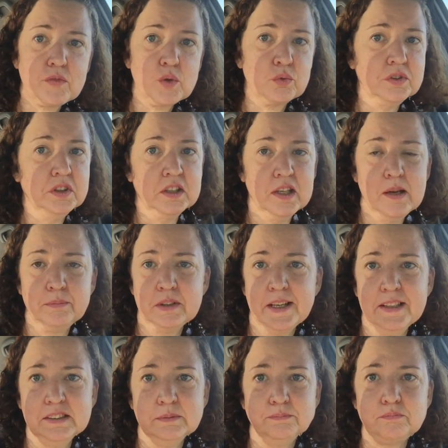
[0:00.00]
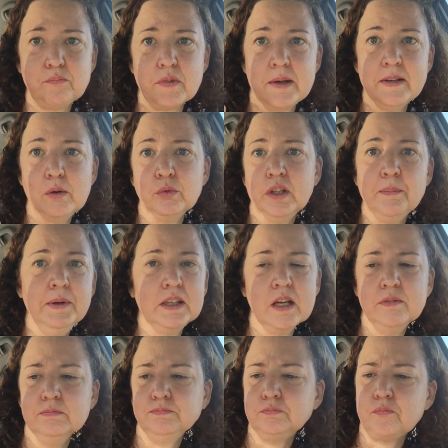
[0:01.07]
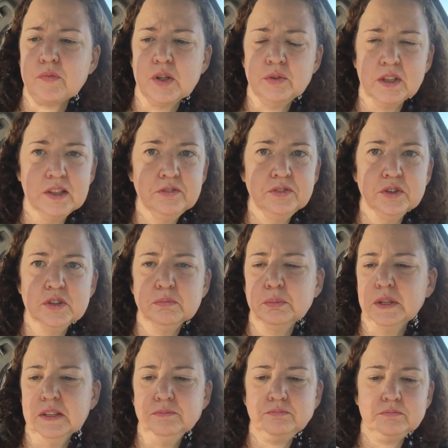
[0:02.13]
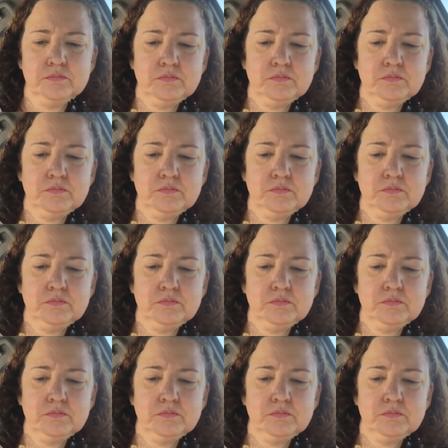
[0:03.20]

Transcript: Really good, guys. I'm not really big on dry food, but